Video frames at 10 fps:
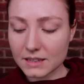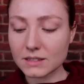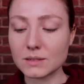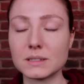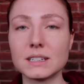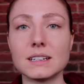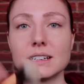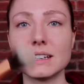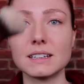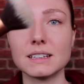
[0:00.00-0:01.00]
So I take
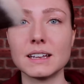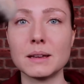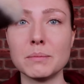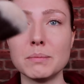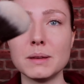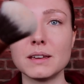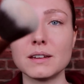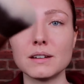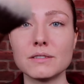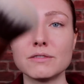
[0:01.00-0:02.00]
like a
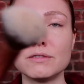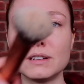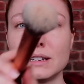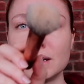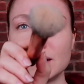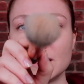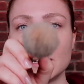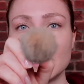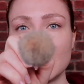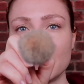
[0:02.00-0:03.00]
big
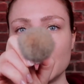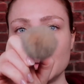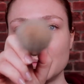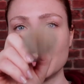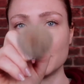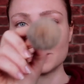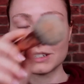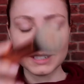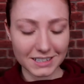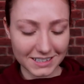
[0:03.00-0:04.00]
fluffy
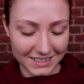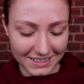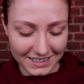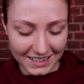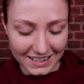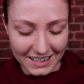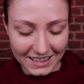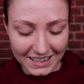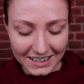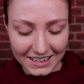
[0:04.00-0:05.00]
brush,
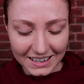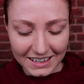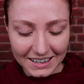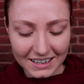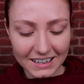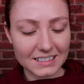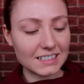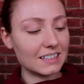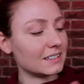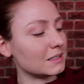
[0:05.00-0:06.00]
I
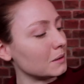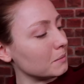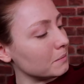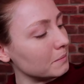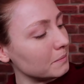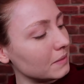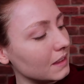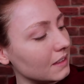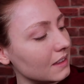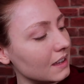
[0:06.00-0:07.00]
take some
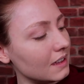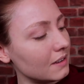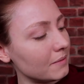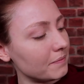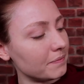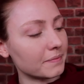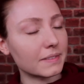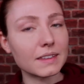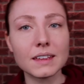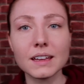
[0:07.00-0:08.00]
in there,
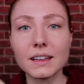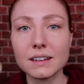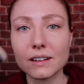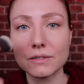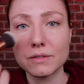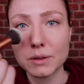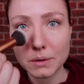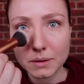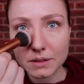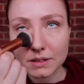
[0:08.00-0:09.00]
and then I'll
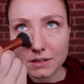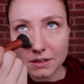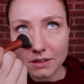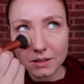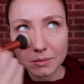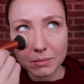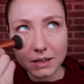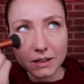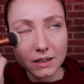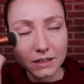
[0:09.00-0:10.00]
focus on
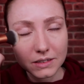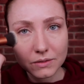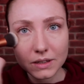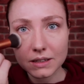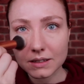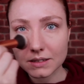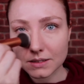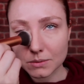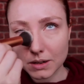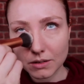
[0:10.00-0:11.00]
my eyes
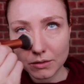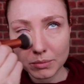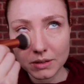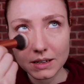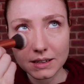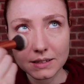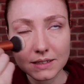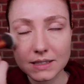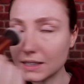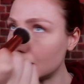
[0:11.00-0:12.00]
first where I've put that
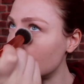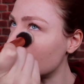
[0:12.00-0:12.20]
concealer.